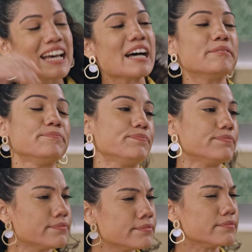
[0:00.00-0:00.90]
no.
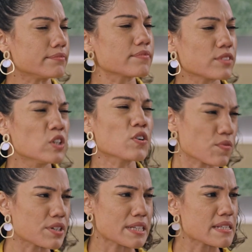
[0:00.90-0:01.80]
You look
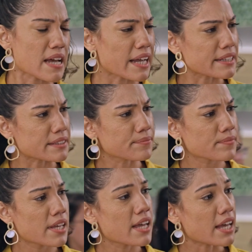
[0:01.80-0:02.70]
really tired.
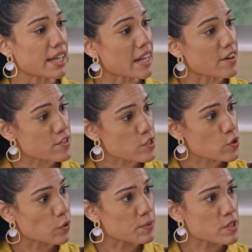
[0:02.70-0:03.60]
And Arasi
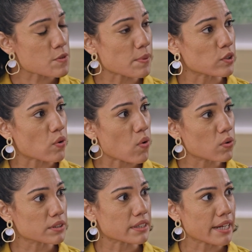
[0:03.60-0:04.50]
told me you spent the
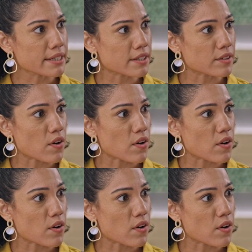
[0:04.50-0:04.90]
whole night at the